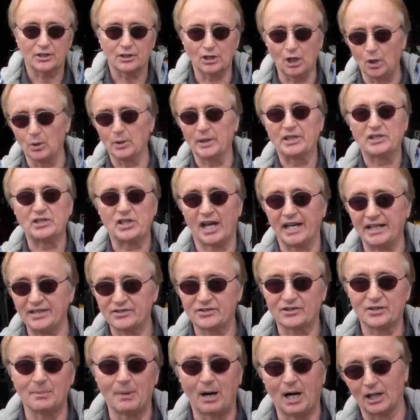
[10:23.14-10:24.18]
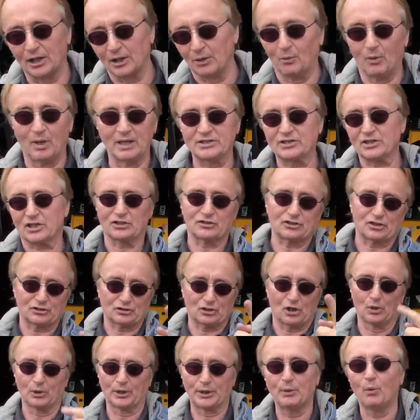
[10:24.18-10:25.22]
can only change them all at once because there's
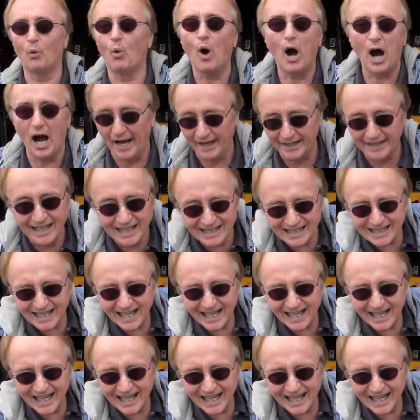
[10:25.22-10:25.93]
only one.